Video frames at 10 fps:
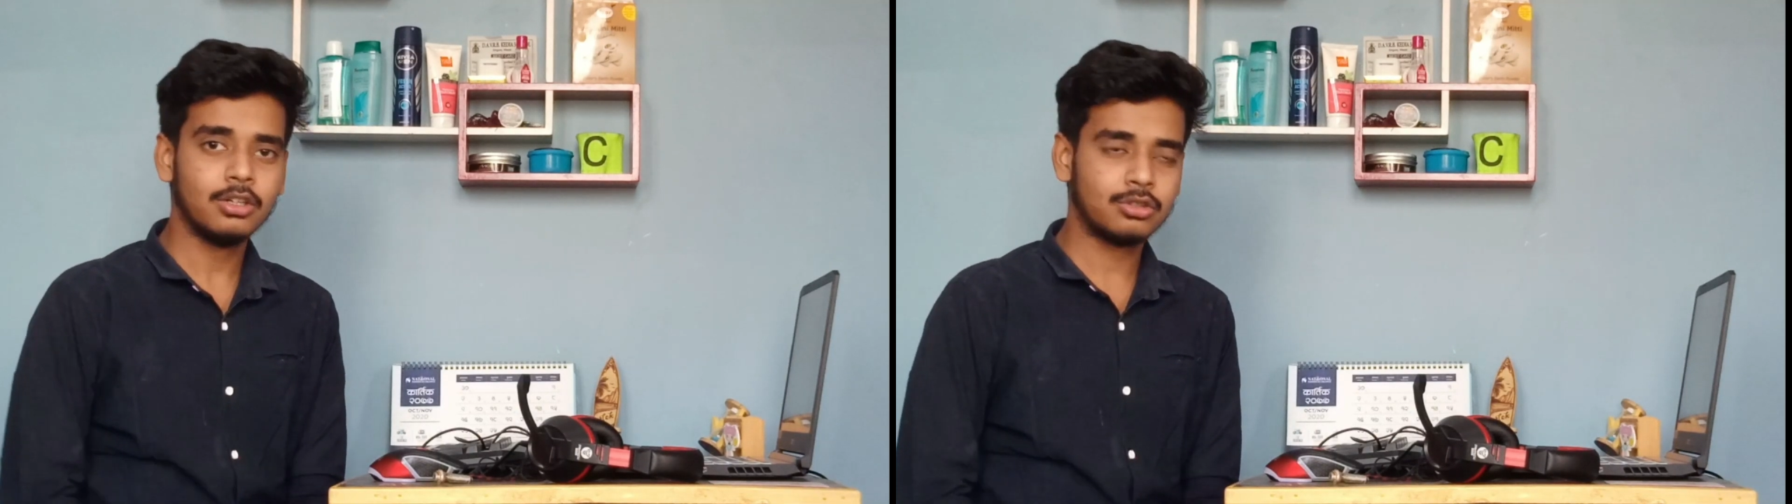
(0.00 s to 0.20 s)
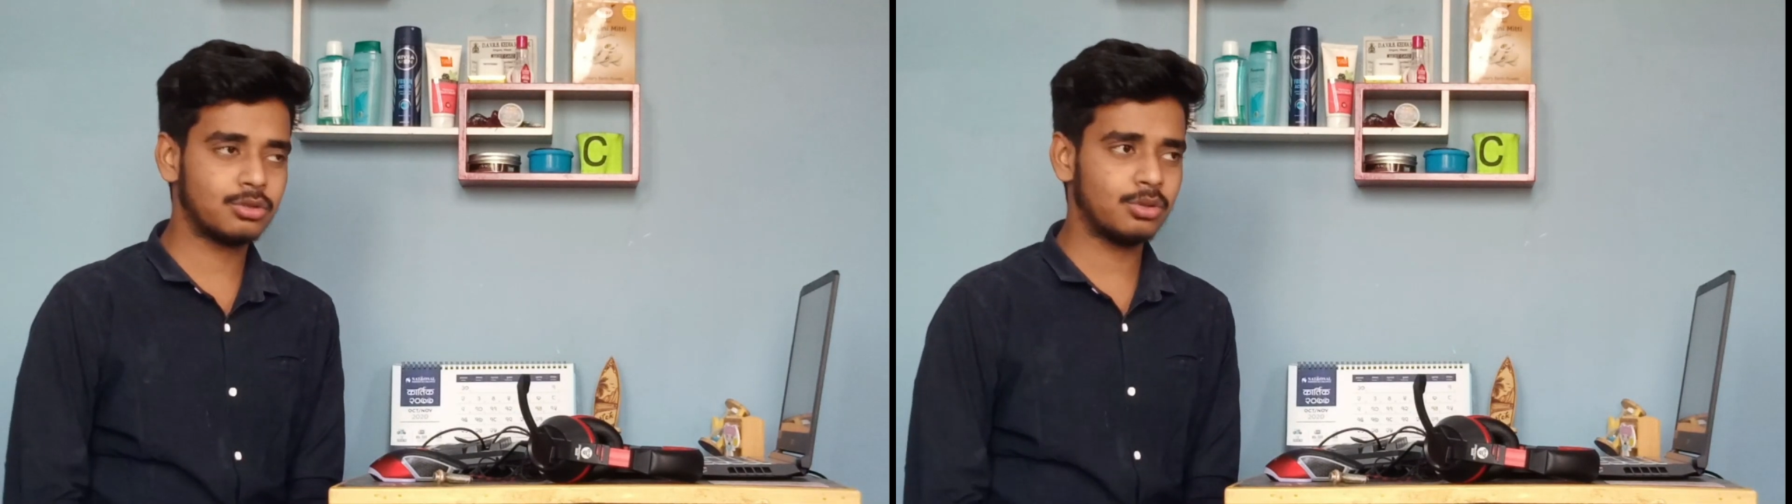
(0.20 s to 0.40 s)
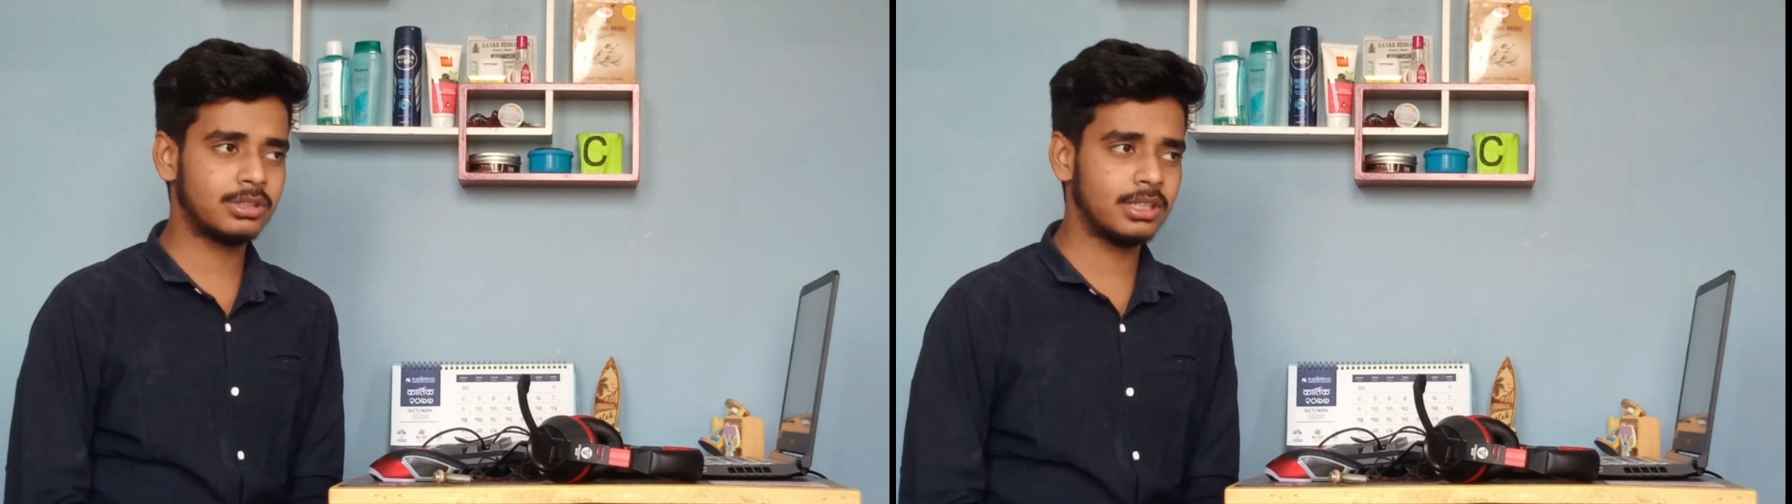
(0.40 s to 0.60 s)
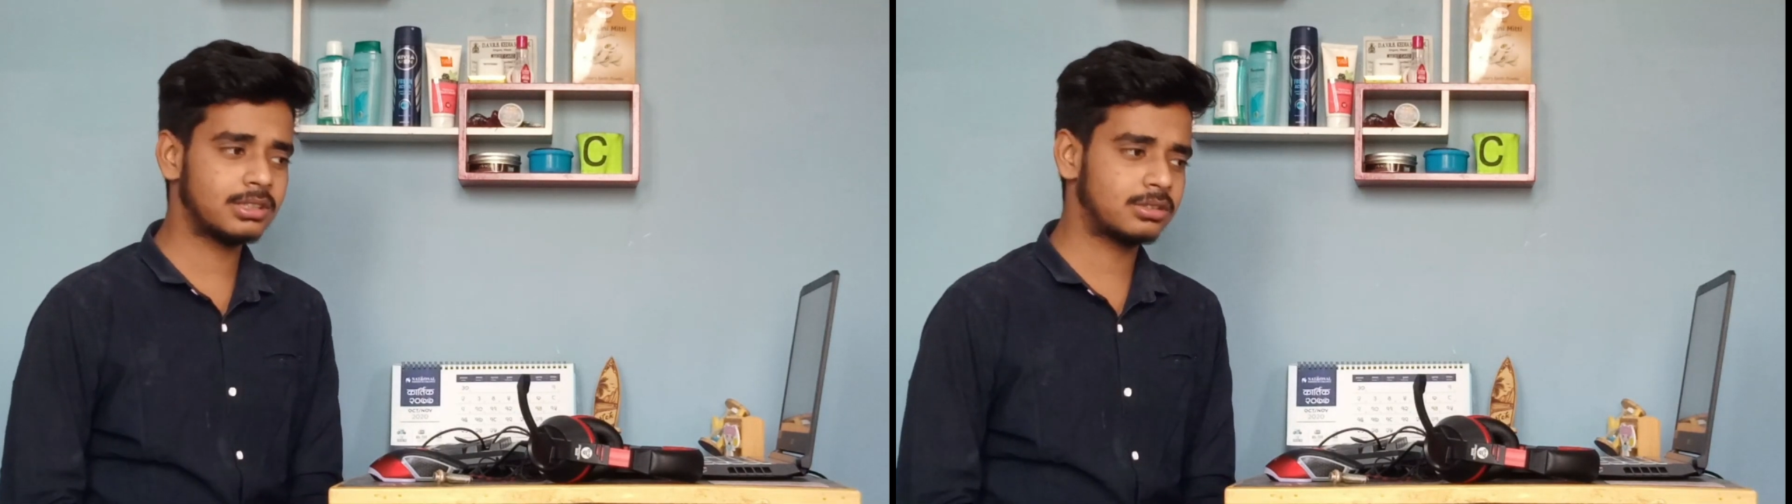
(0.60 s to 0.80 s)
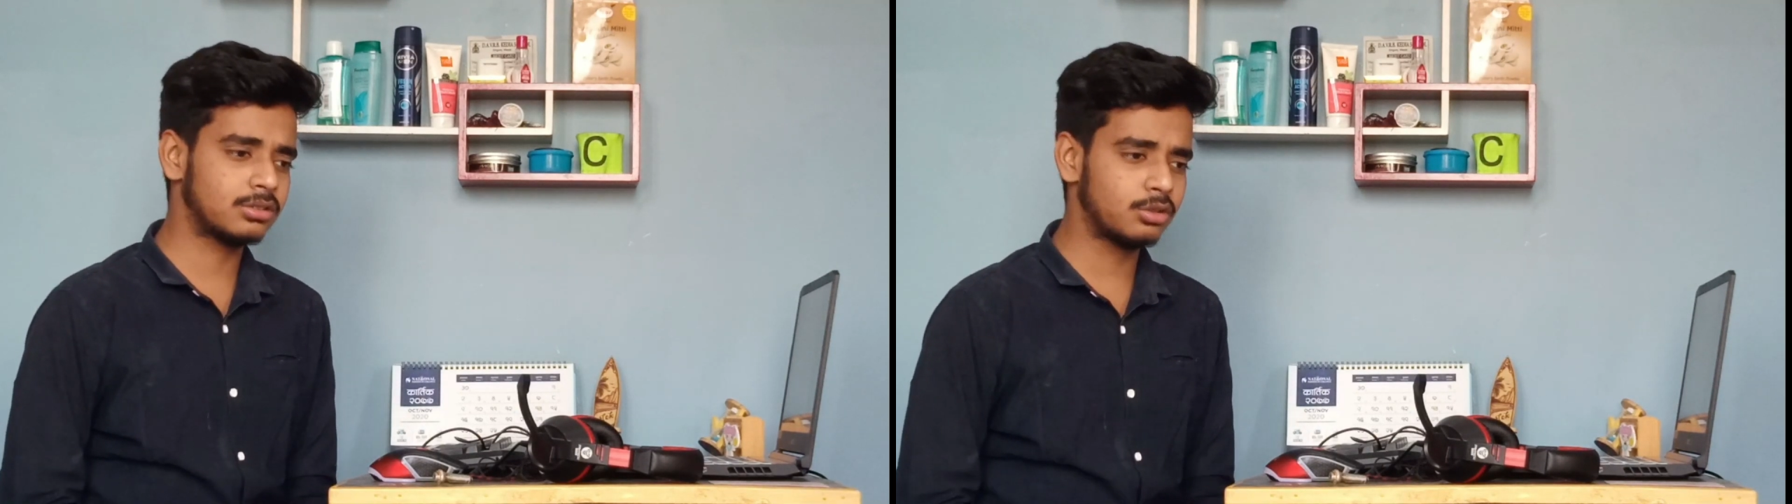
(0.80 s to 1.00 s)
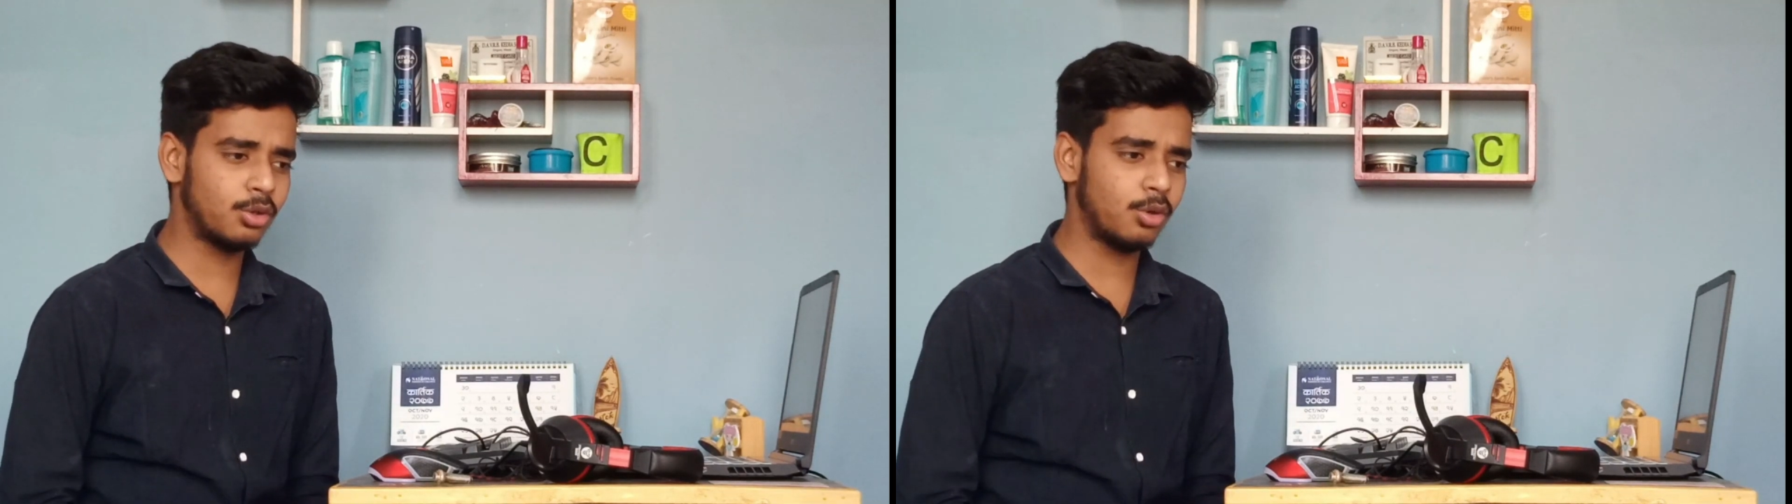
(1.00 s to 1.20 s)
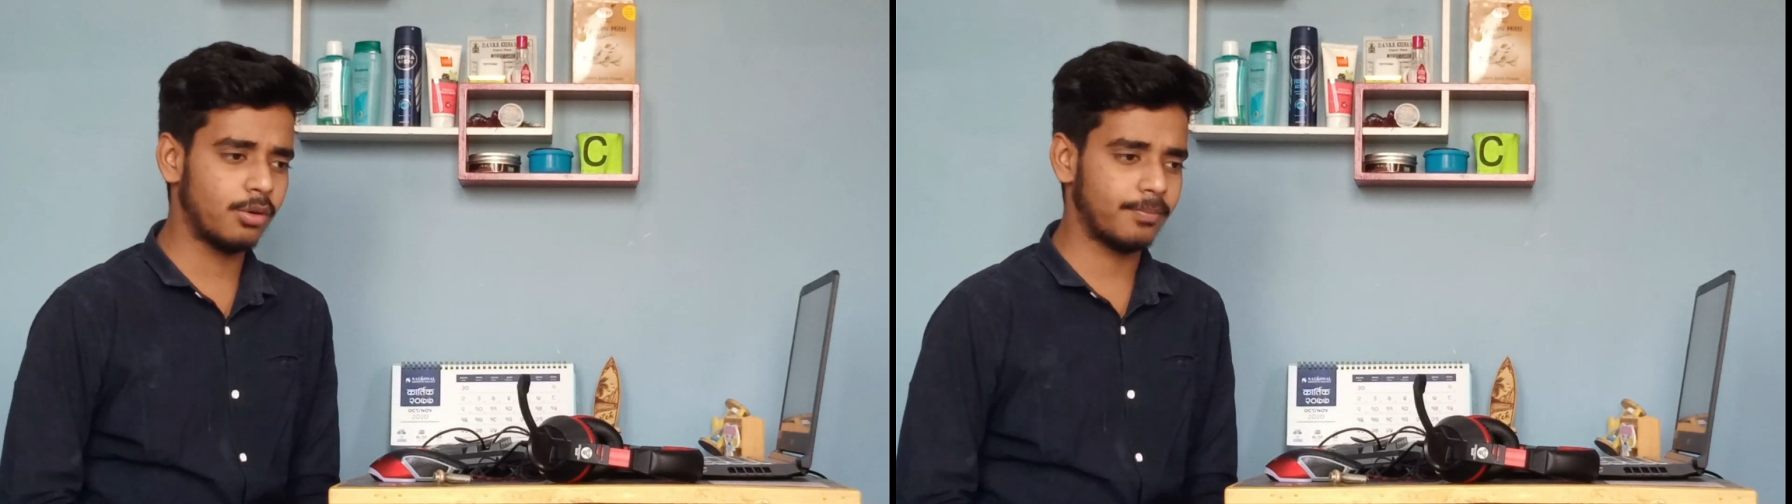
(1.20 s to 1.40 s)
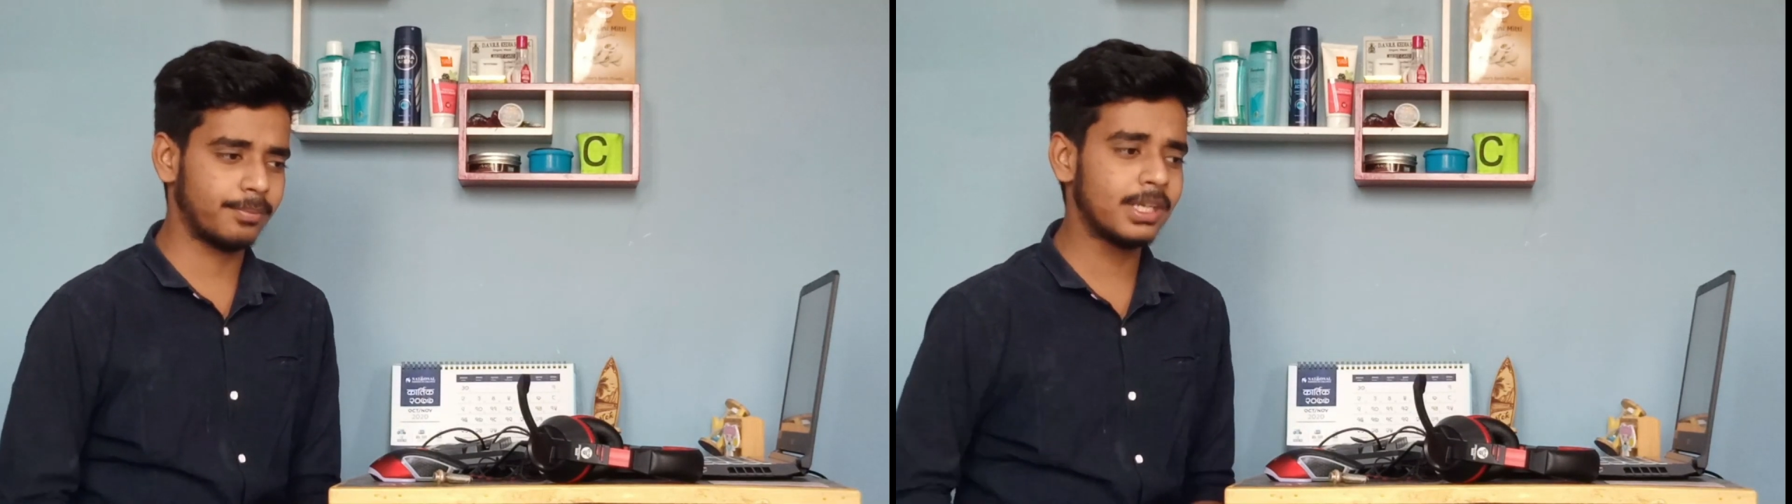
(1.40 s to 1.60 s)
So there's
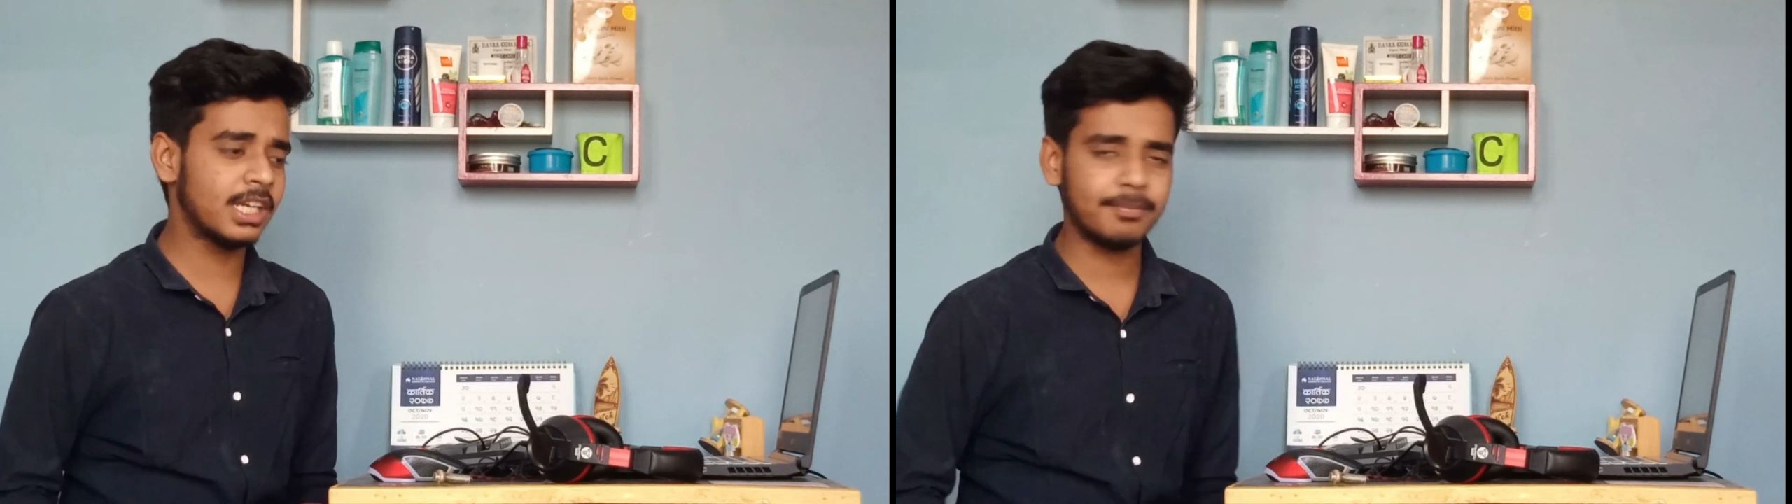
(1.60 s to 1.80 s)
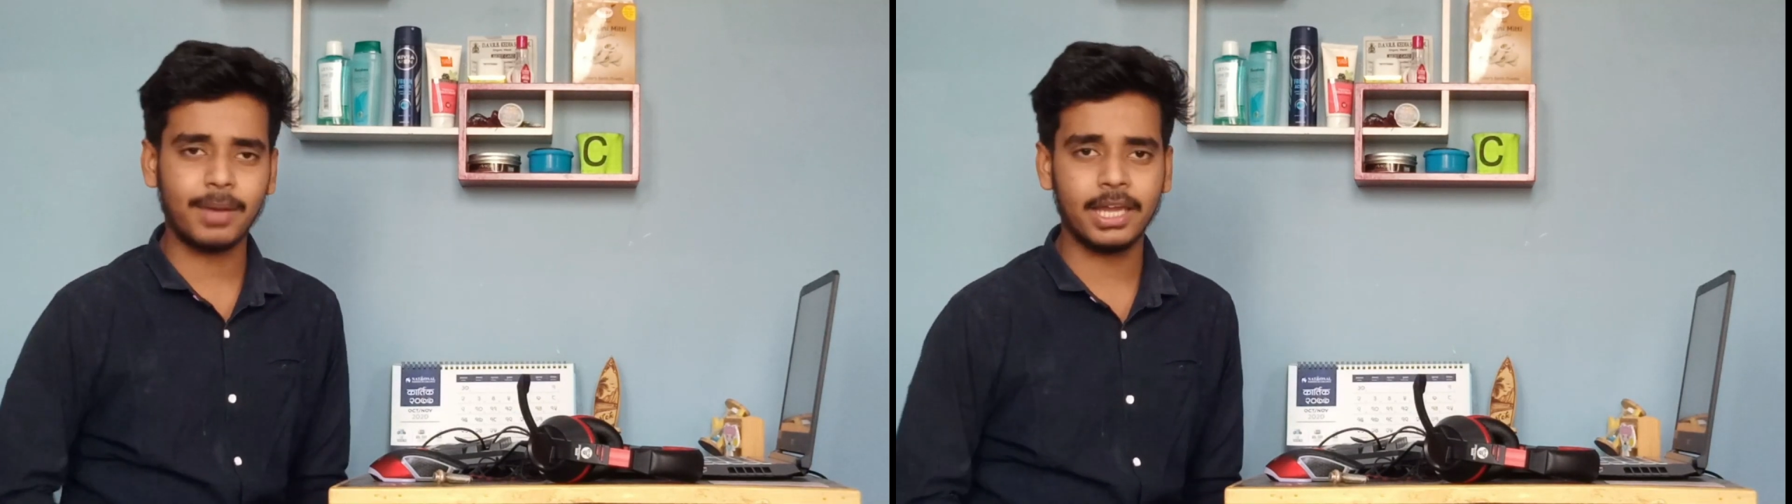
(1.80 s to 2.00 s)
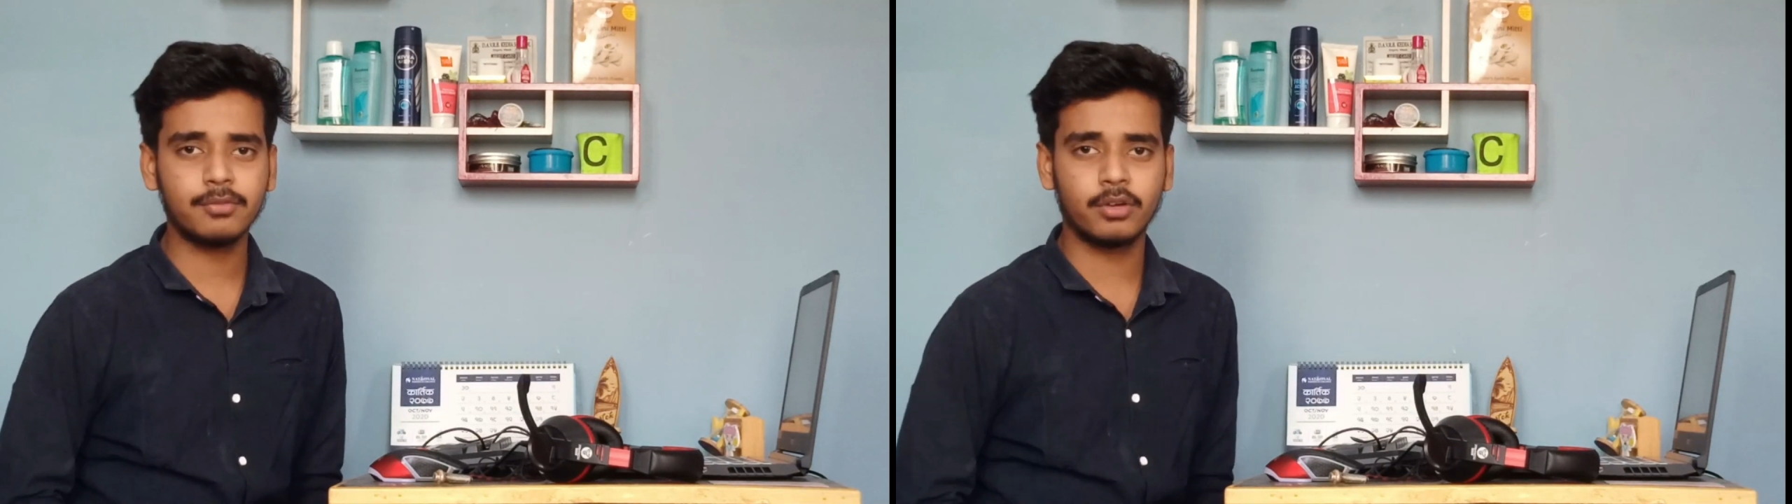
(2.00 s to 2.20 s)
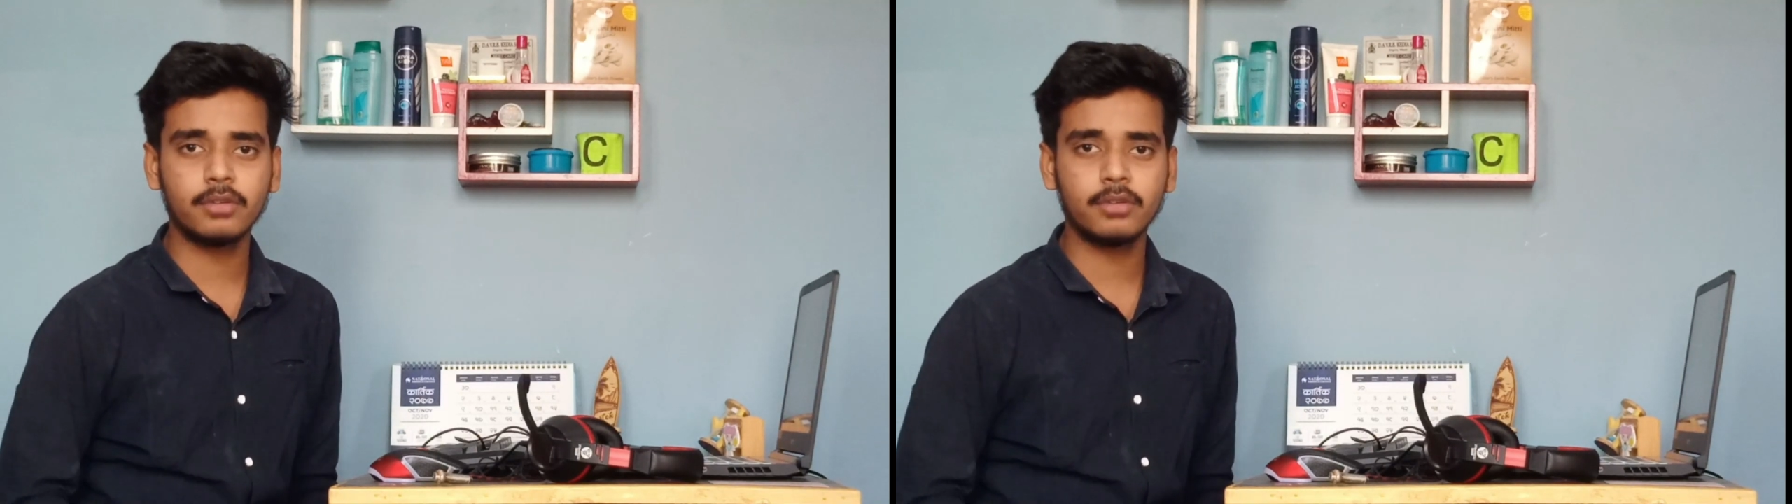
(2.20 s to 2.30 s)
no meaning buying